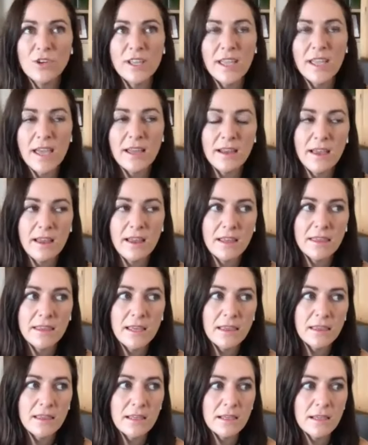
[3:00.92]
looking at it. And I
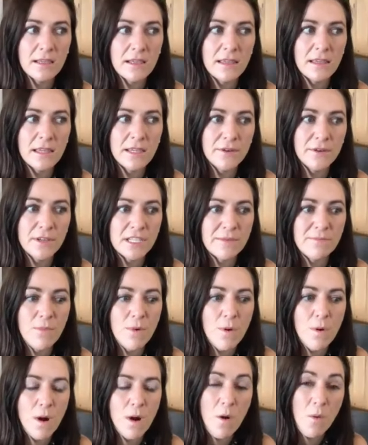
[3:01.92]
think the there is
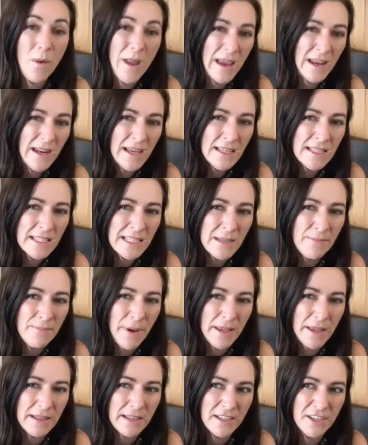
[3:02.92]
more awareness,
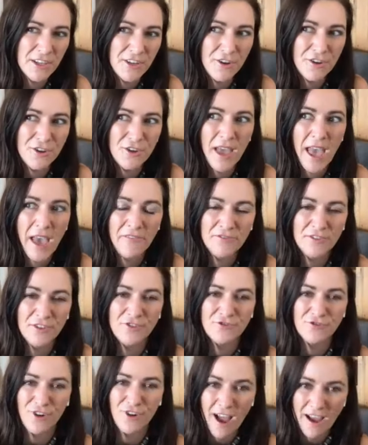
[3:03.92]
but you know you have to
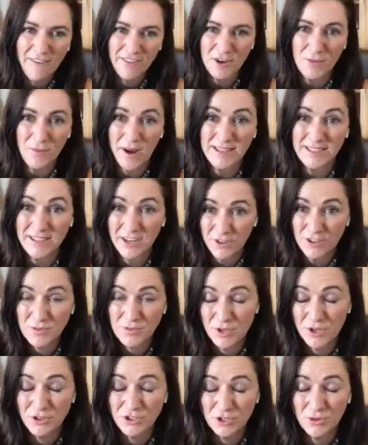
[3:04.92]
drive that awareness. And it's
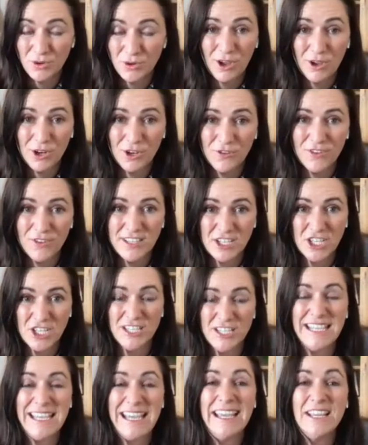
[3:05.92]
what you do a lot of is
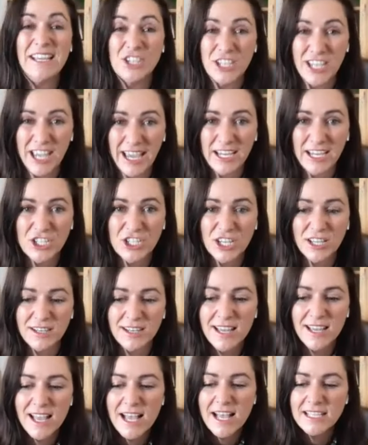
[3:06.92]
actually mm. education.
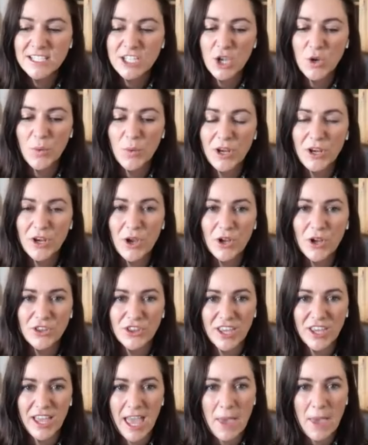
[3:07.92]
So we're not
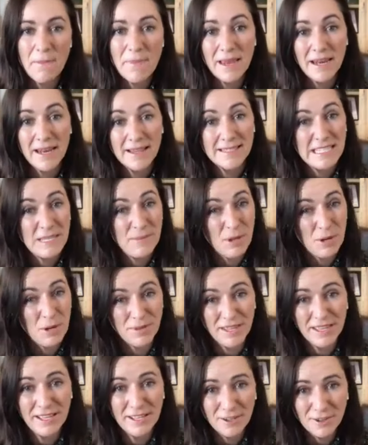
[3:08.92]
the ambulance at the bottom
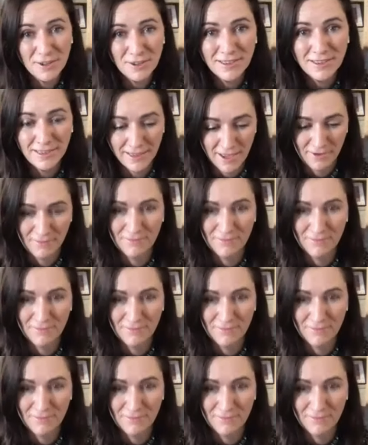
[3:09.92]
of the hill